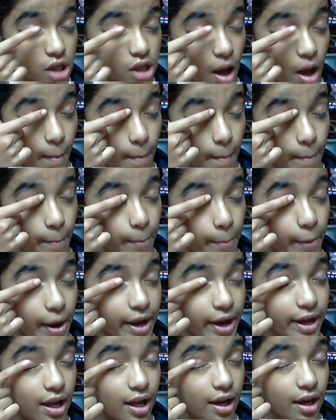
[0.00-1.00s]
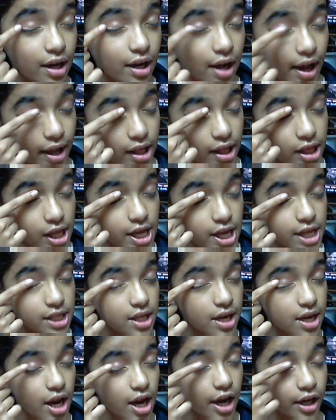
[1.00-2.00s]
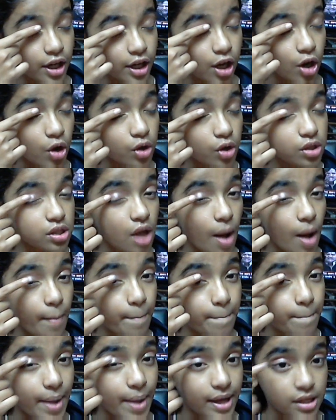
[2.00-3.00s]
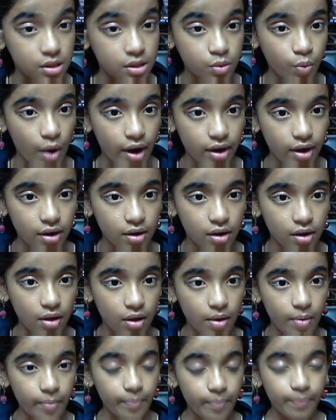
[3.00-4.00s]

just sprinkle it like this, and it looks a best one.